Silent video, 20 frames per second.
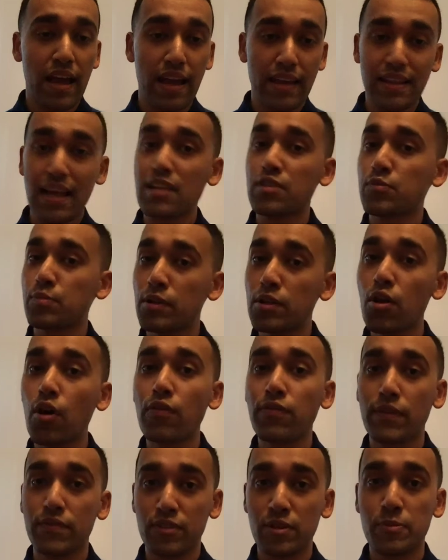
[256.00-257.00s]
That's below
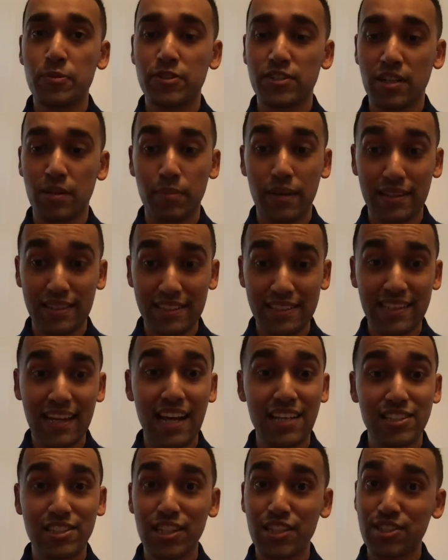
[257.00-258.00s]
50%, but this guy
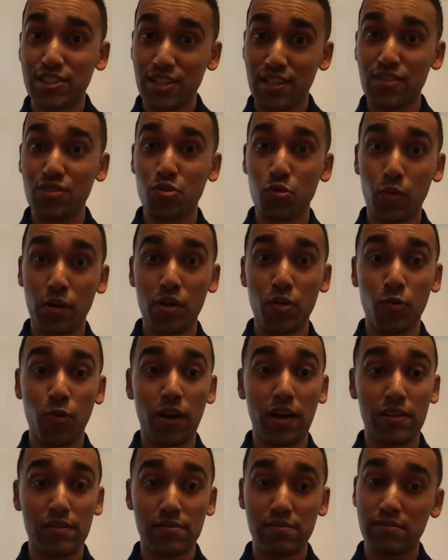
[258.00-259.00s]
just turned
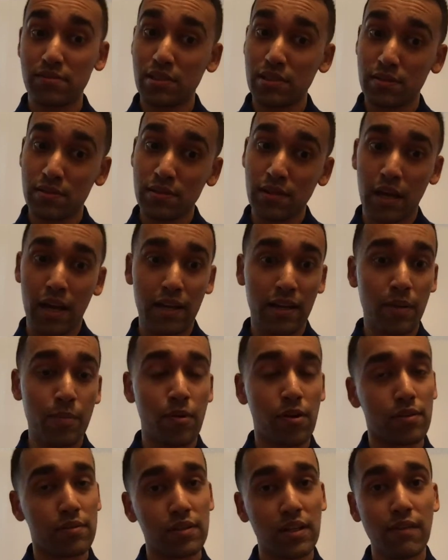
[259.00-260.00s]
21. Come
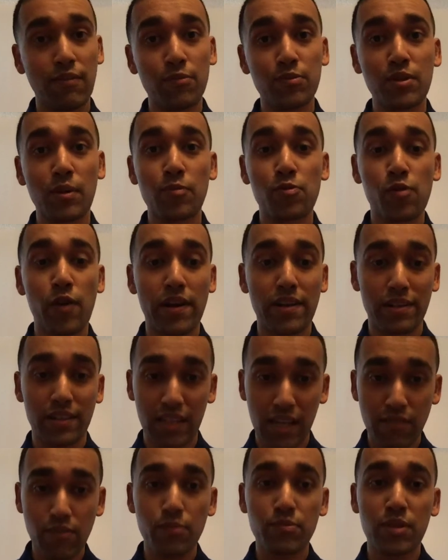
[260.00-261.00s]
on, give him some credit.
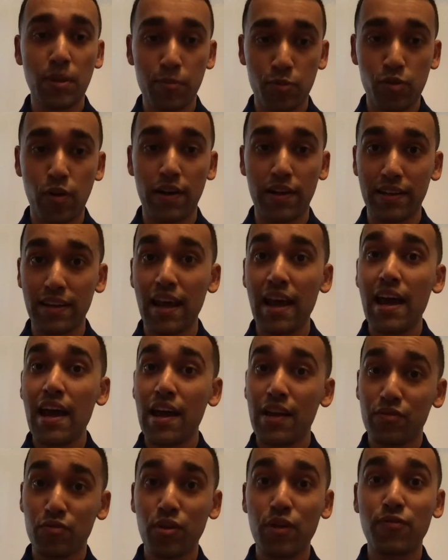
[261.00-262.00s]
Give him some credit.
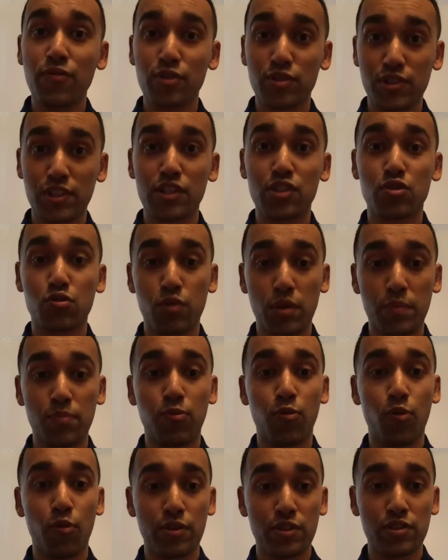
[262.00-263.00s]
3 for 6, 3
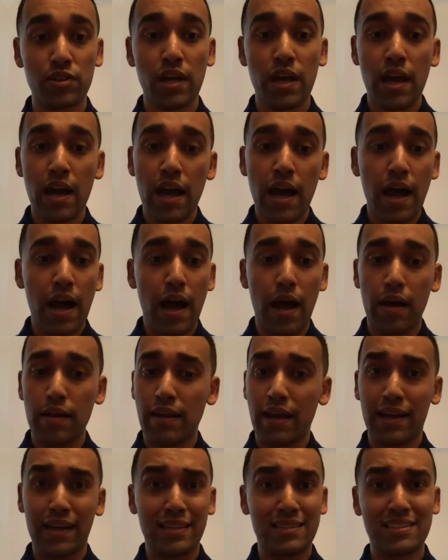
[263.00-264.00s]
points.
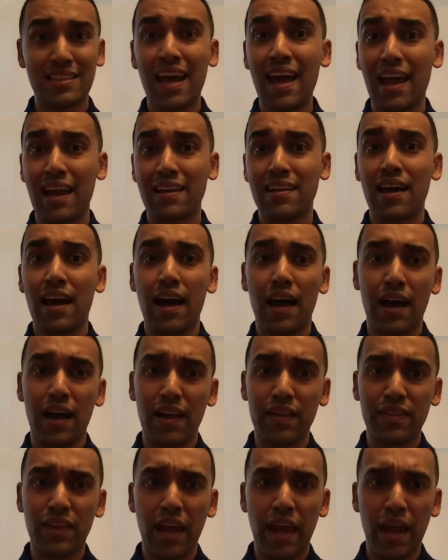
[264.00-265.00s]
Like I said,
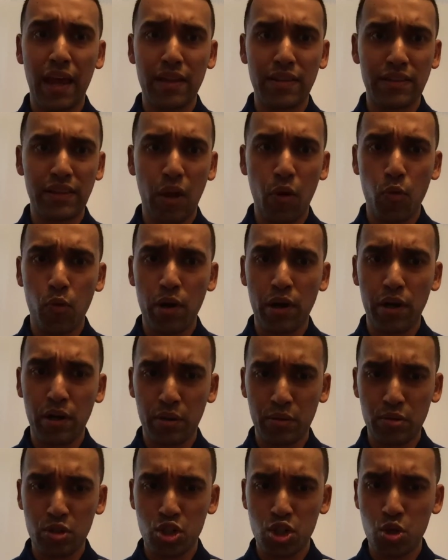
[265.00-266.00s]
they
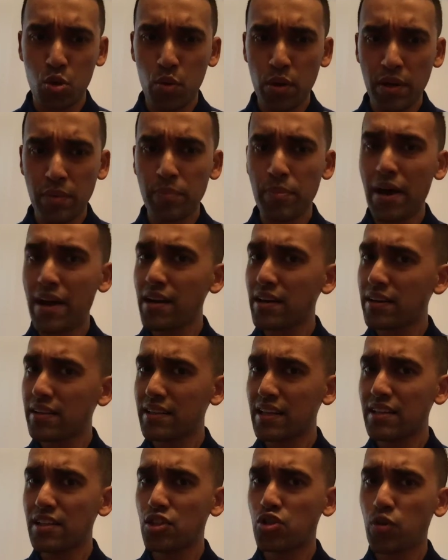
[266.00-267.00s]
were shooting better
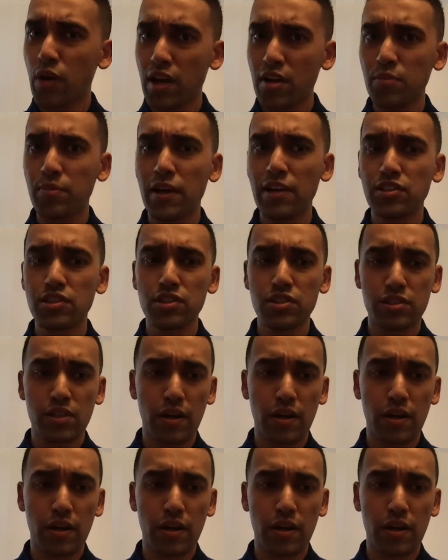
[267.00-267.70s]
than the Trailblazers.